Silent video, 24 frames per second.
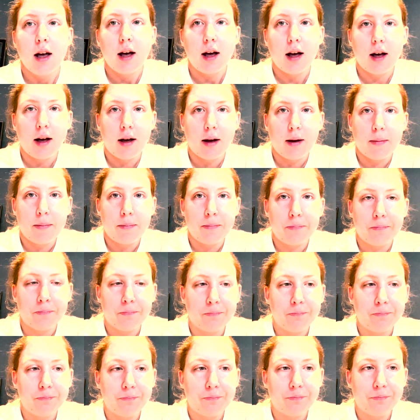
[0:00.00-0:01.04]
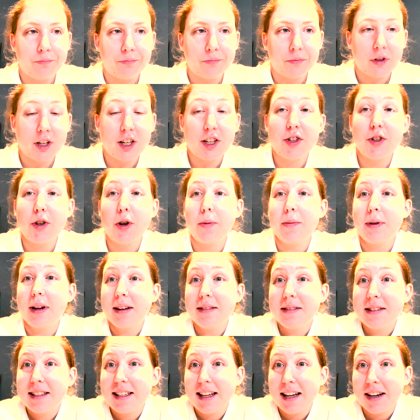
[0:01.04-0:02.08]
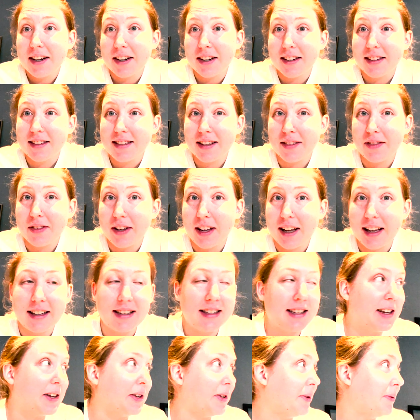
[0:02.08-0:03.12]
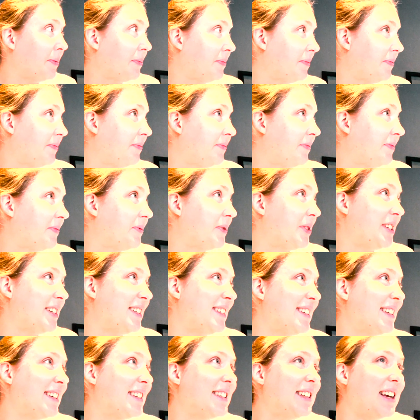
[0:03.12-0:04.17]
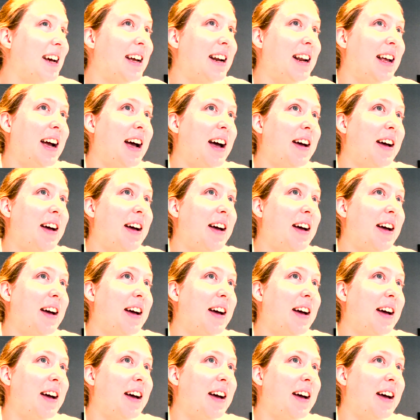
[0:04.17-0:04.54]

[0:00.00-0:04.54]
Um, so I'm downstairs, if you can't tell, which is exciting.